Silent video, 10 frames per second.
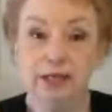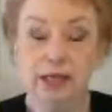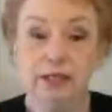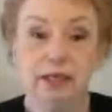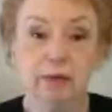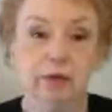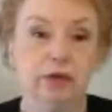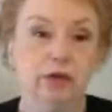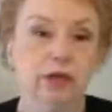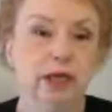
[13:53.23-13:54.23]
And what they're
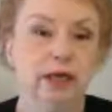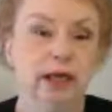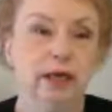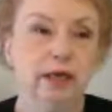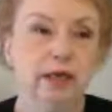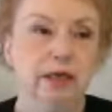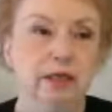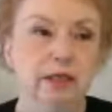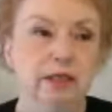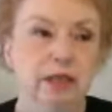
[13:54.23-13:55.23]
looking at is
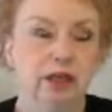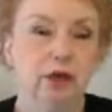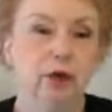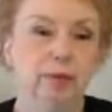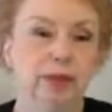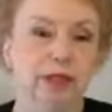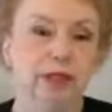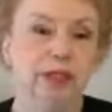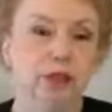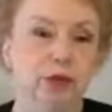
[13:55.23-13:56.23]
your ability
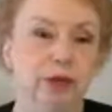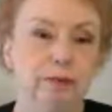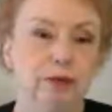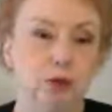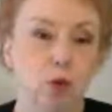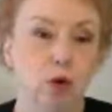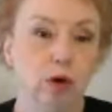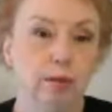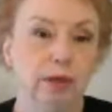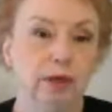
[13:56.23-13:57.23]
to absorb
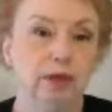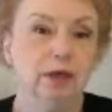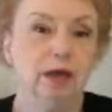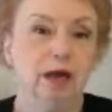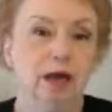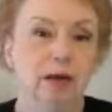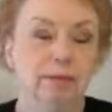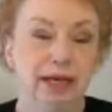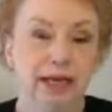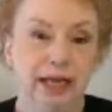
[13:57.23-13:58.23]

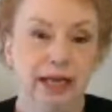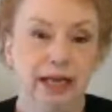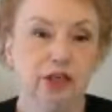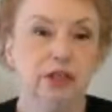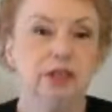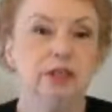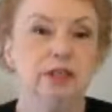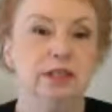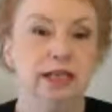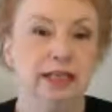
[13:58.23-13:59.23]

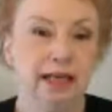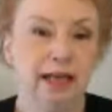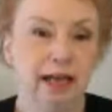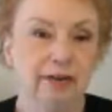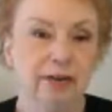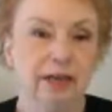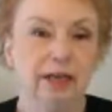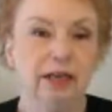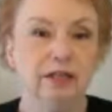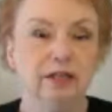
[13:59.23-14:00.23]
medications and that kind of thing,
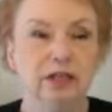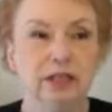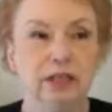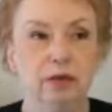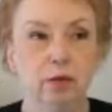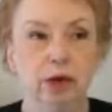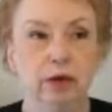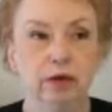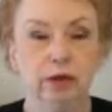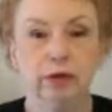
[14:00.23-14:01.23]
and to see where
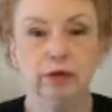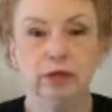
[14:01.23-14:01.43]
there's